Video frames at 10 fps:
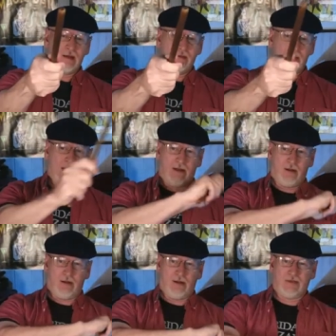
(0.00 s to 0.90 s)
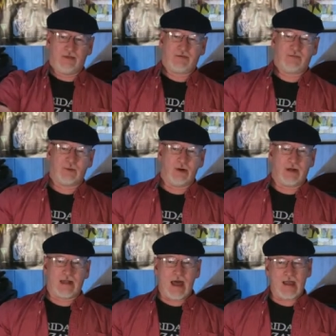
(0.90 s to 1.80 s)
Well, it's four
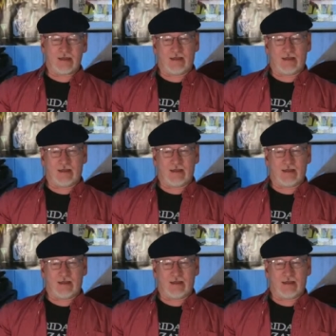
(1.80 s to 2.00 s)
o'clock.